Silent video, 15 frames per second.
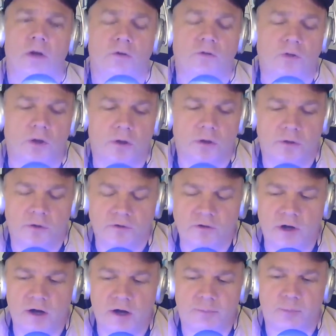So there's
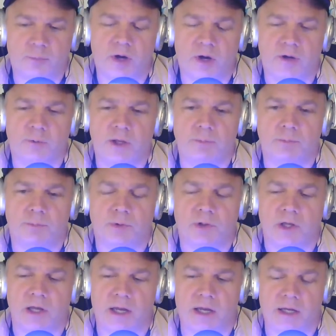an off-Broadway
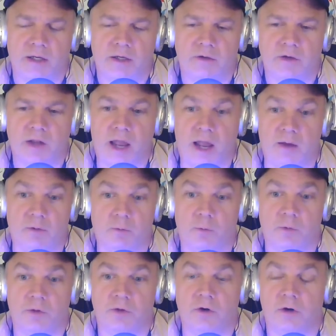play at, eh,
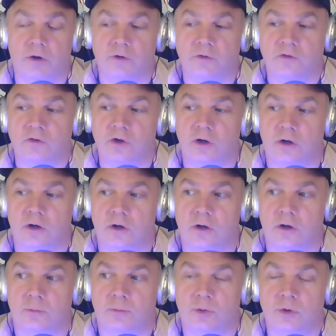with an
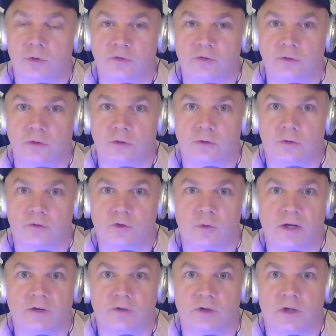all-star producer,
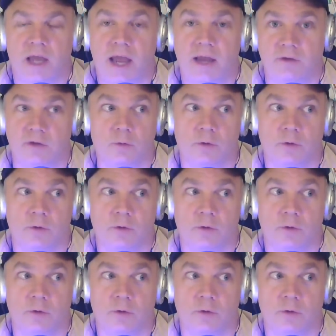director, cast.